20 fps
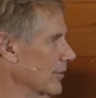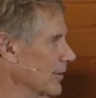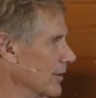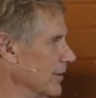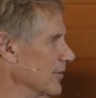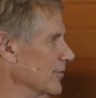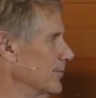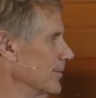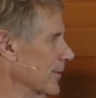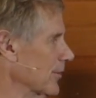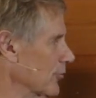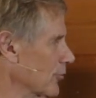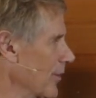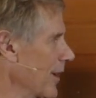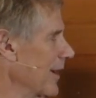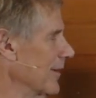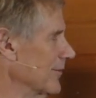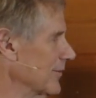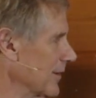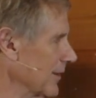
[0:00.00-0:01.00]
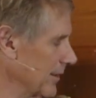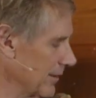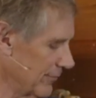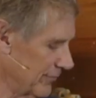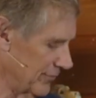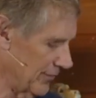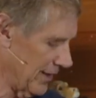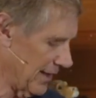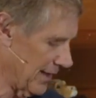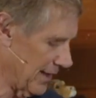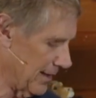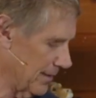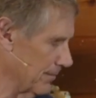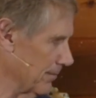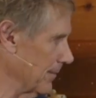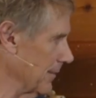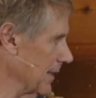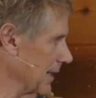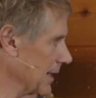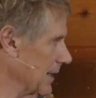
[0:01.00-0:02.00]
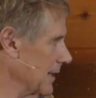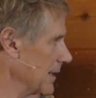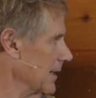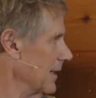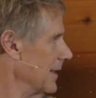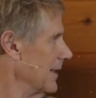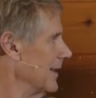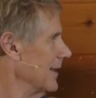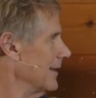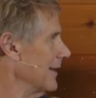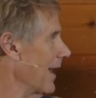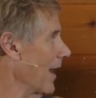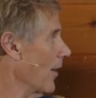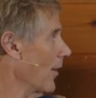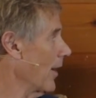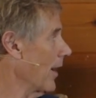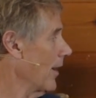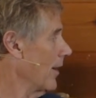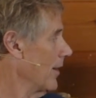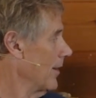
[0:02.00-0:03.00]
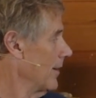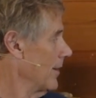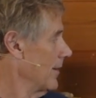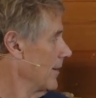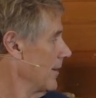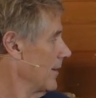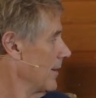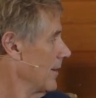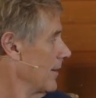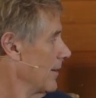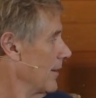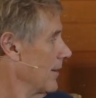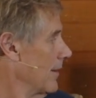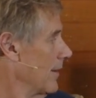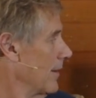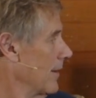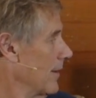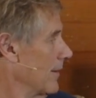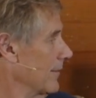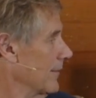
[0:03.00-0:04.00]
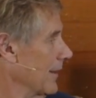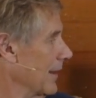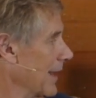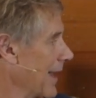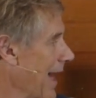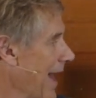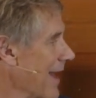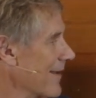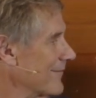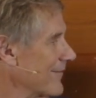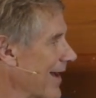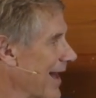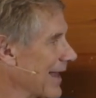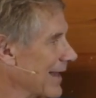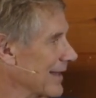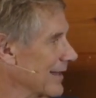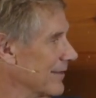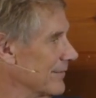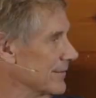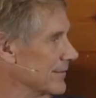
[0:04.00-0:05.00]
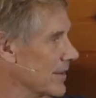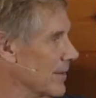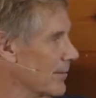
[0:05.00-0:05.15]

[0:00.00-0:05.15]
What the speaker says: lives, but Christ lives in me. Now, the life I live in the